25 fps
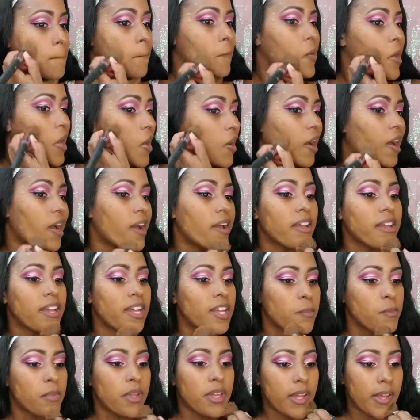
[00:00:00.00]
Now, I
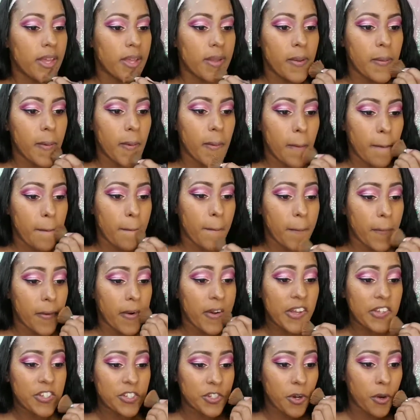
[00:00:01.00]
am a
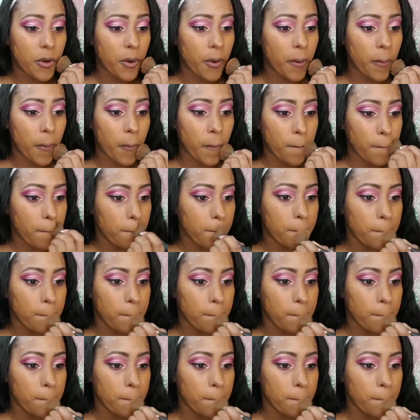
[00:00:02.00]
brush girl.